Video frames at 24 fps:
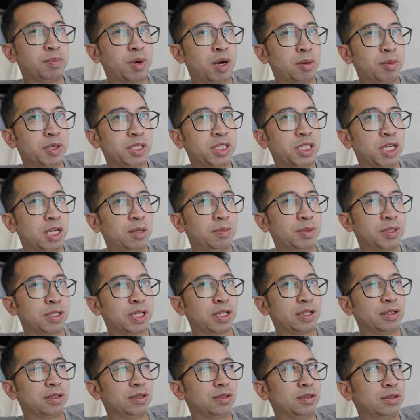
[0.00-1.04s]
barber shop is
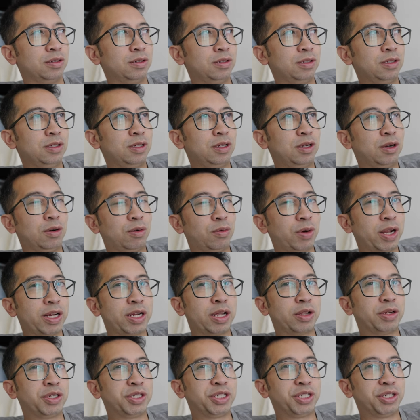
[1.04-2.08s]
like right
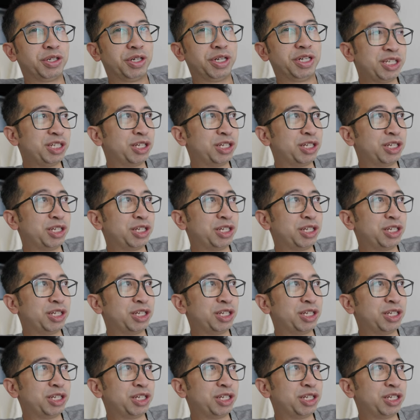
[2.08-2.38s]
down the street.